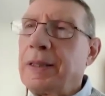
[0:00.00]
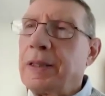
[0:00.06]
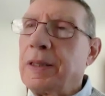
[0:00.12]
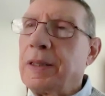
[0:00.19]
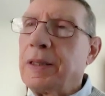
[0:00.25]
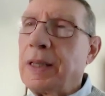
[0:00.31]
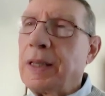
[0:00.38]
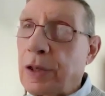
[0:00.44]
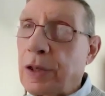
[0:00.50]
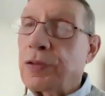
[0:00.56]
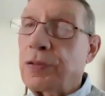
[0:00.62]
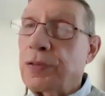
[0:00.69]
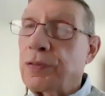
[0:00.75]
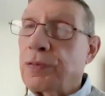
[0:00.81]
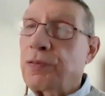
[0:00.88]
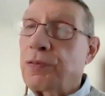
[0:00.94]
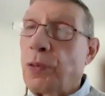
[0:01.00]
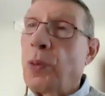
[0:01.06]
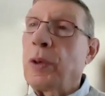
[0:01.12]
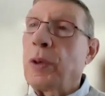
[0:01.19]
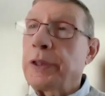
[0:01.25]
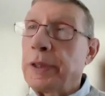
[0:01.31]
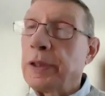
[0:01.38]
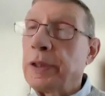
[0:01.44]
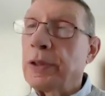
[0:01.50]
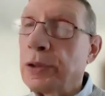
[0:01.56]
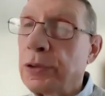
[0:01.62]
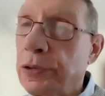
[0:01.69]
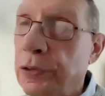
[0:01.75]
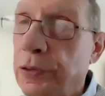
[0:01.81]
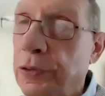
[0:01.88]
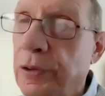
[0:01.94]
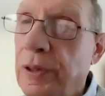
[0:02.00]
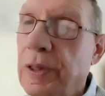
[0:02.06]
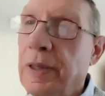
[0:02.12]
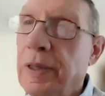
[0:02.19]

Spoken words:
the next 4 years,